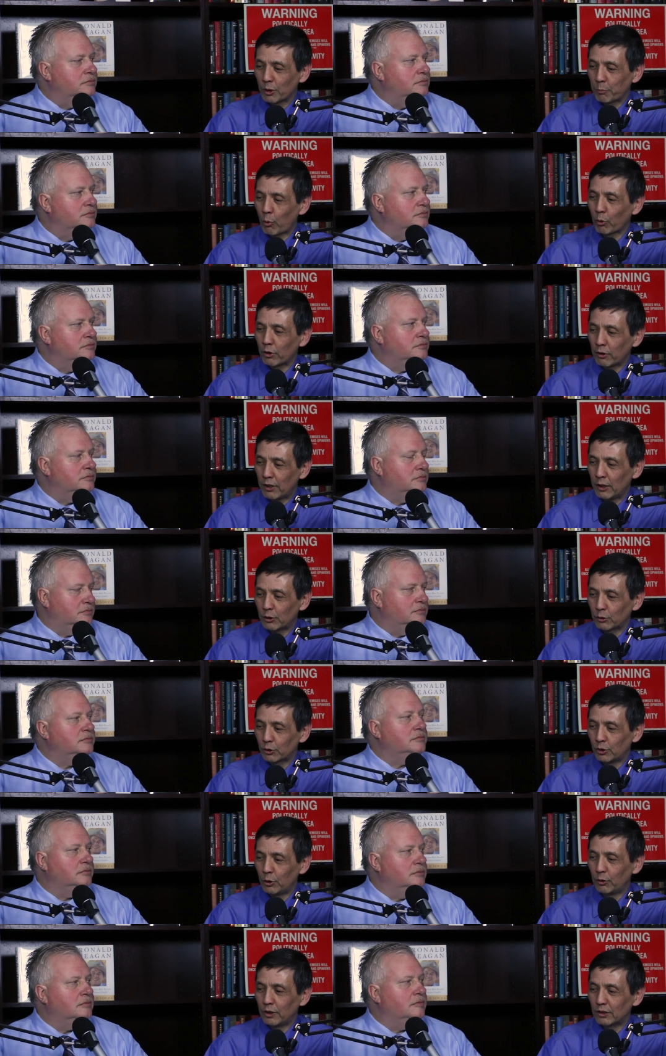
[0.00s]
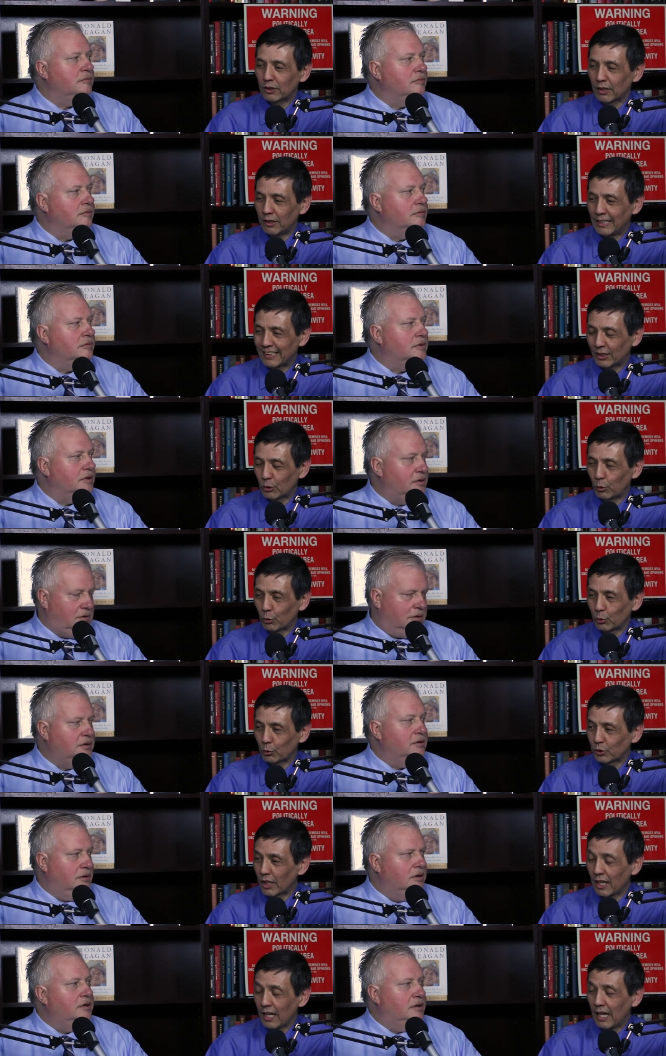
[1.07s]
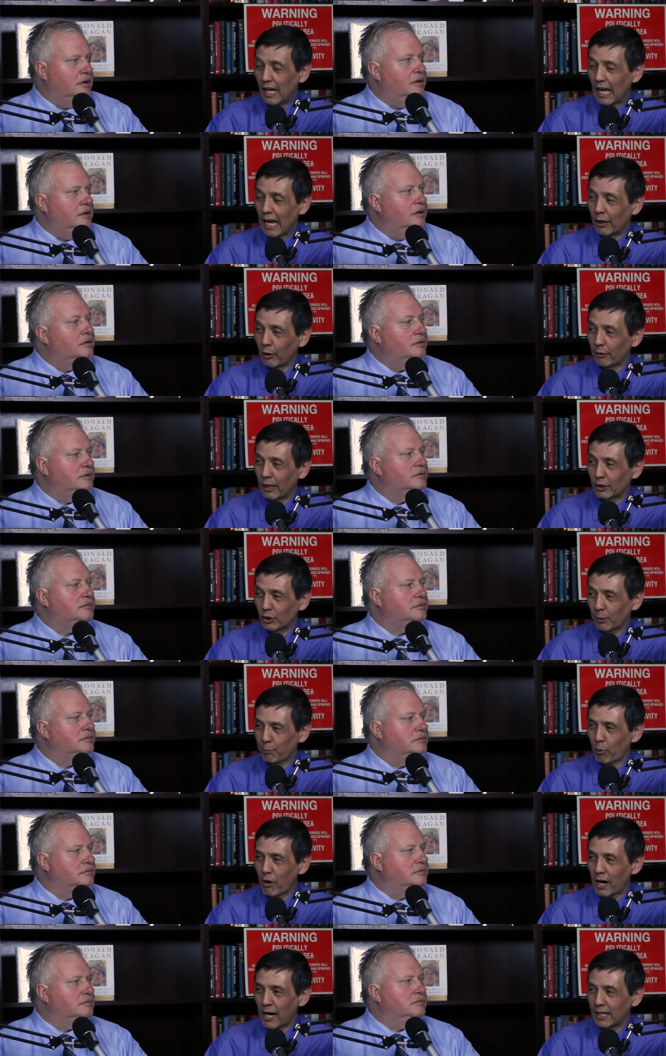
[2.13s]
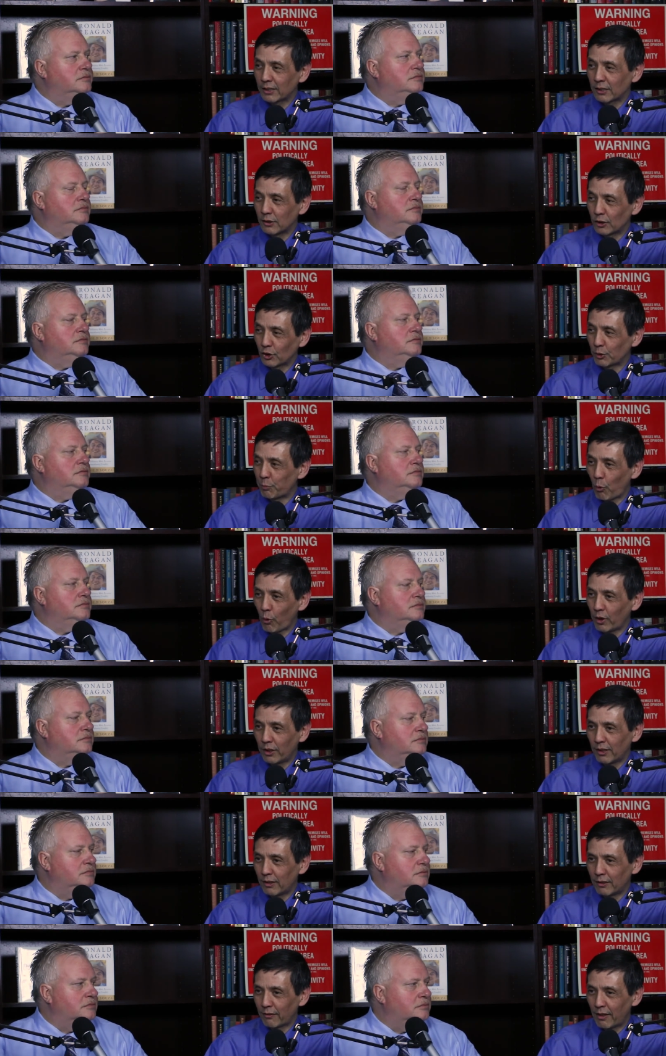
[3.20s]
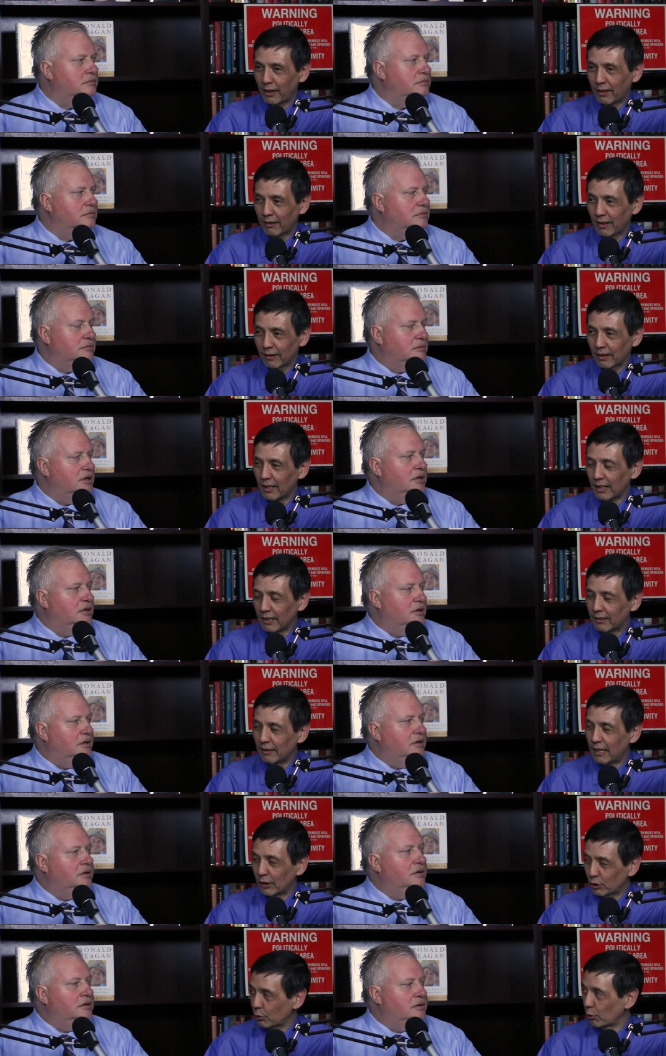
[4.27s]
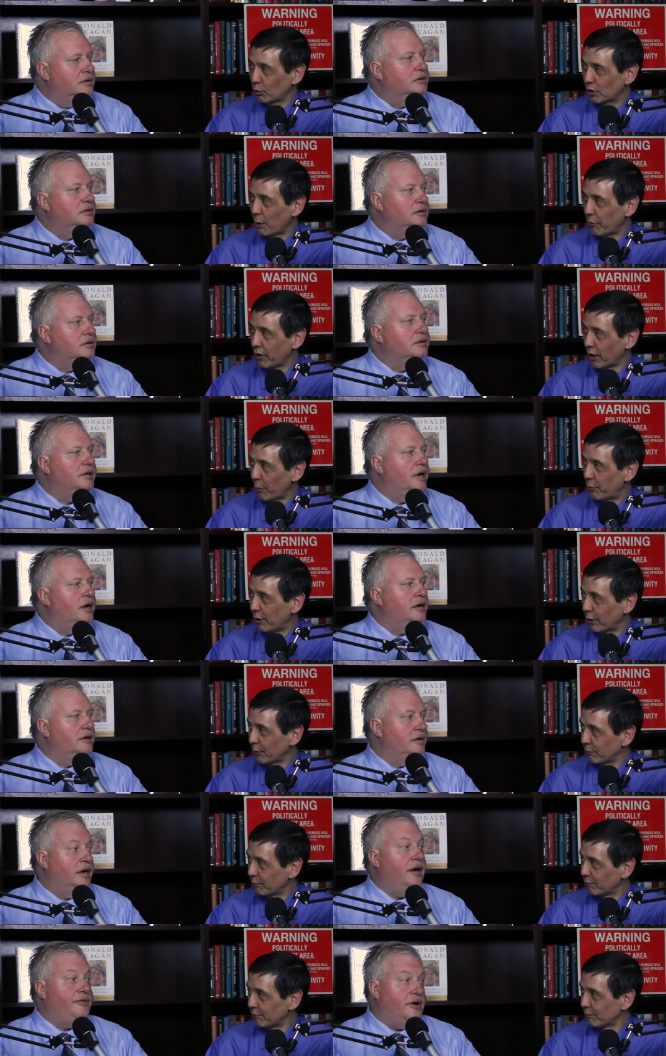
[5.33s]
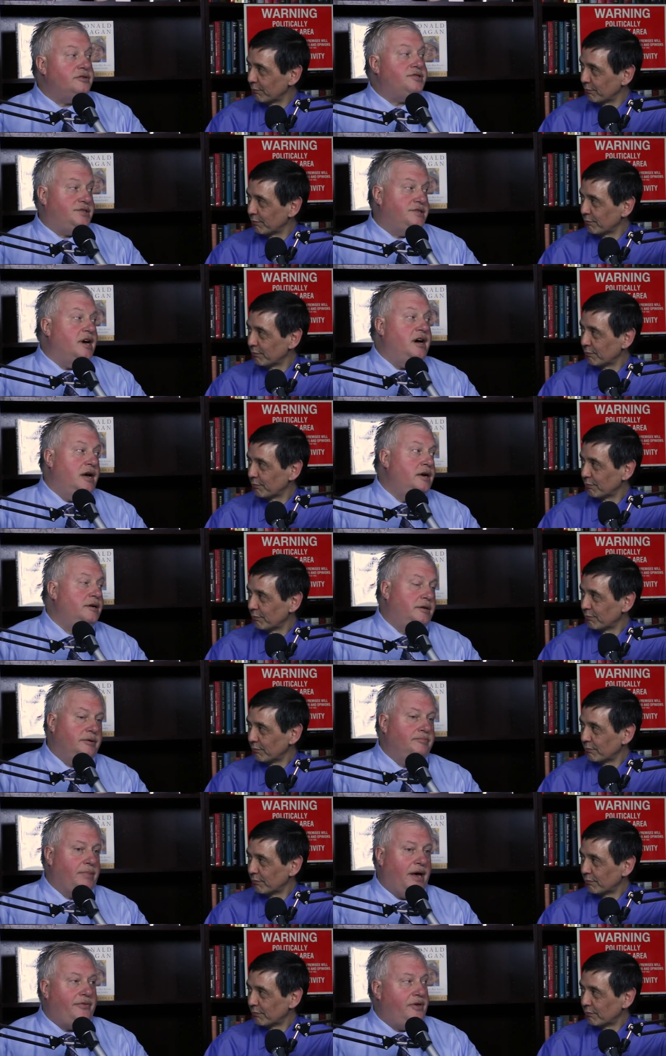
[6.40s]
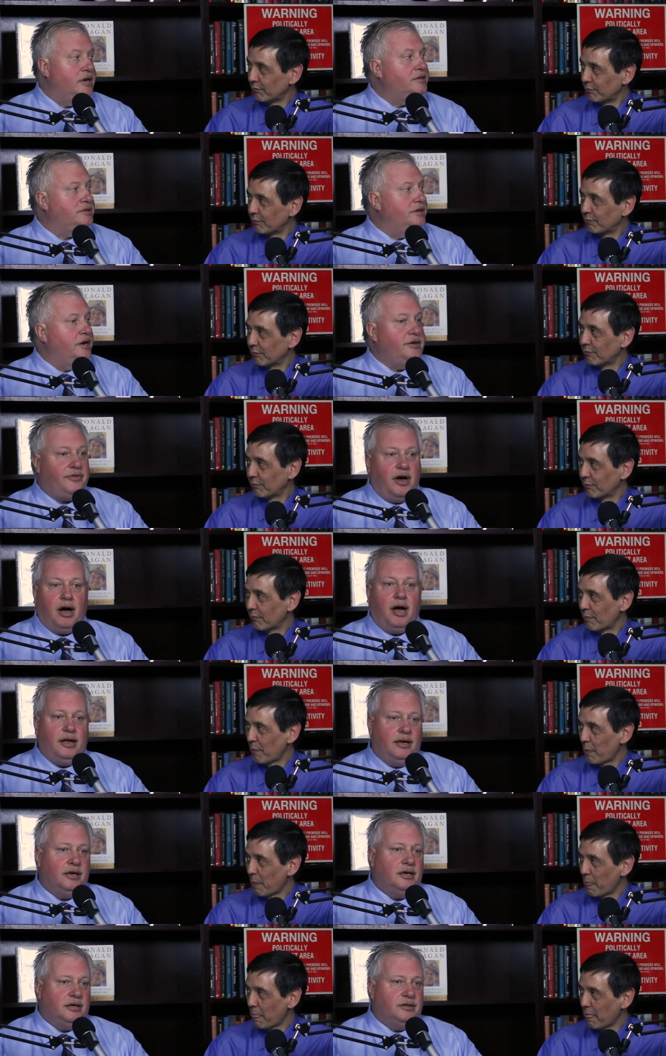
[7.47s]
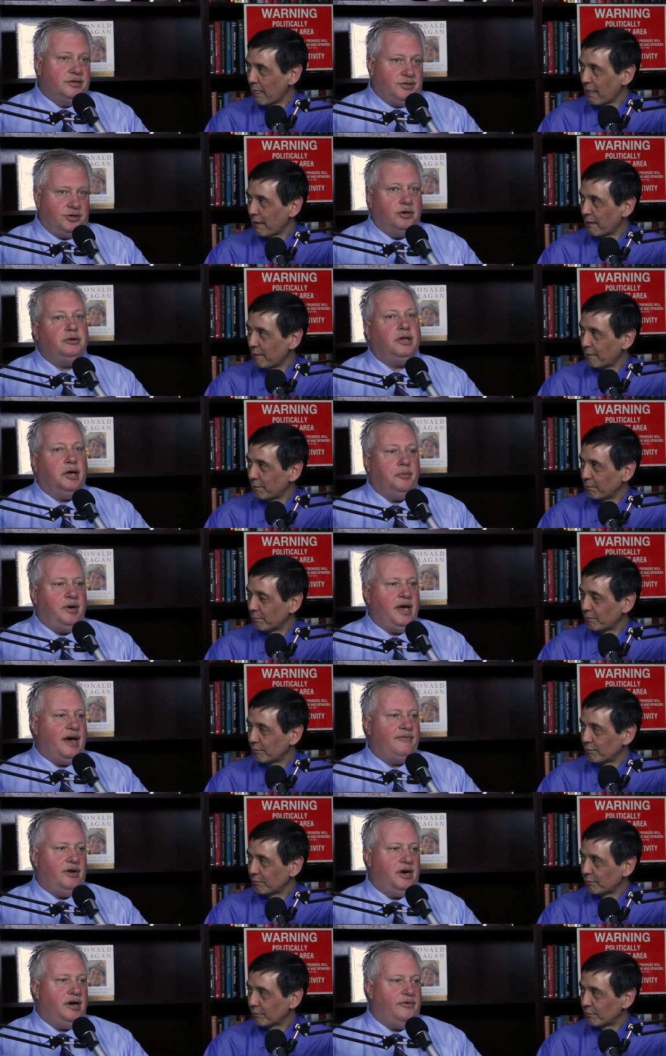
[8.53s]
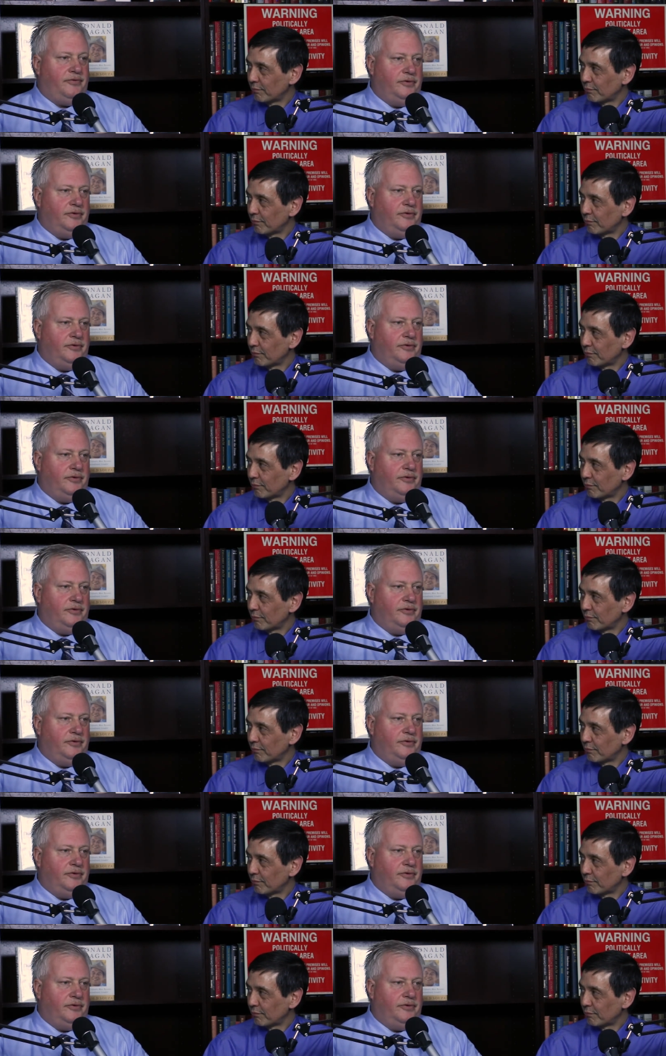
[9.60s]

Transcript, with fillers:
Speaker 1: support the teachers' unions and these schools? And are they surprised and disappointed and thinking, did they screw something up
Speaker 2: here? Yeah, they're stunned by this. They thought, certainly we have enough,